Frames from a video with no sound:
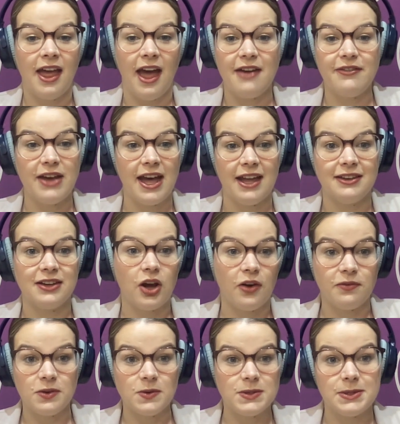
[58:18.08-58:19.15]
I've had
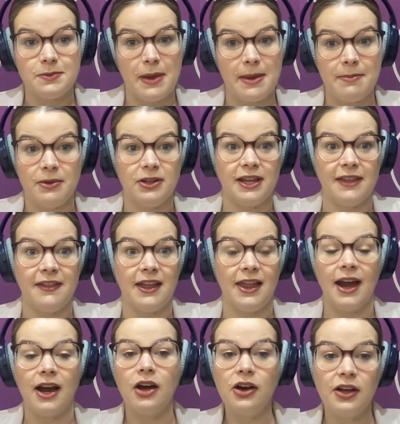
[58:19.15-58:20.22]
coffee with people and they're
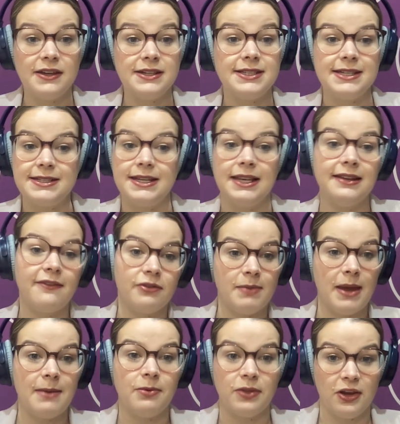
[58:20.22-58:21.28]
like, oh, there's these 11
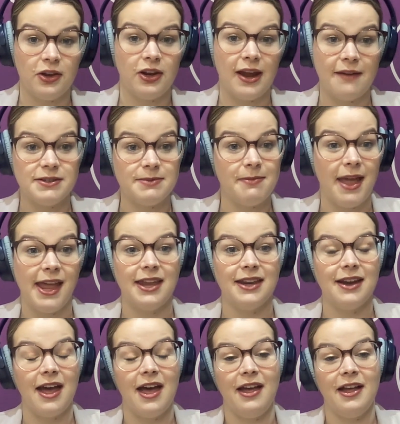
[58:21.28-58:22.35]
people that you're going to have to meet.
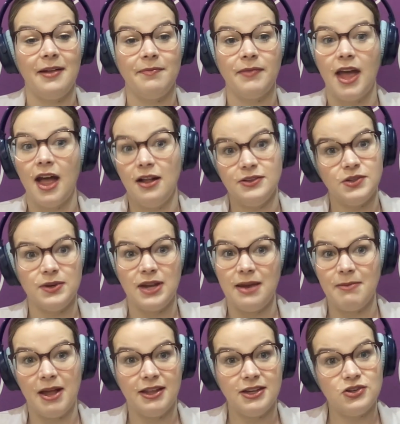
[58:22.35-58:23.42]
I'll do an
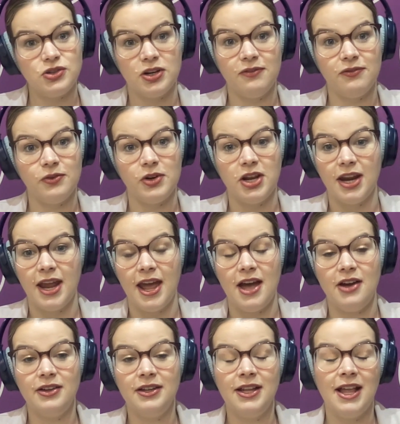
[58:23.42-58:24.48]
email intro for you
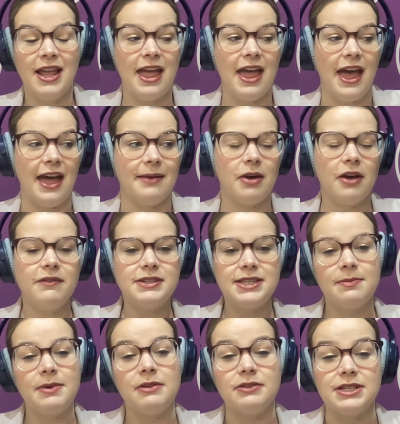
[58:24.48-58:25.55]
now. Obviously,
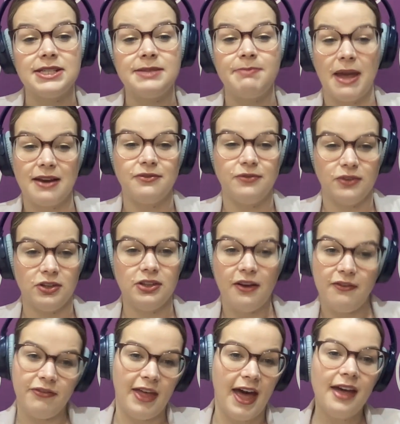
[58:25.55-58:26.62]
be respectful
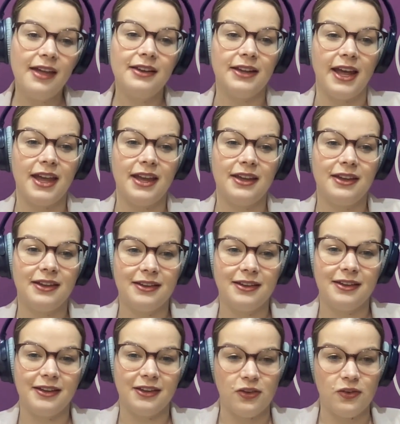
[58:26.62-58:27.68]
of that. Like,
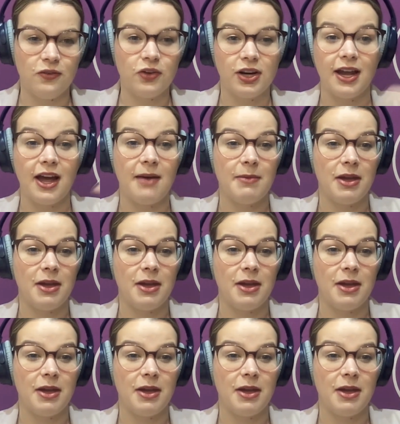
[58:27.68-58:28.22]
you've got to come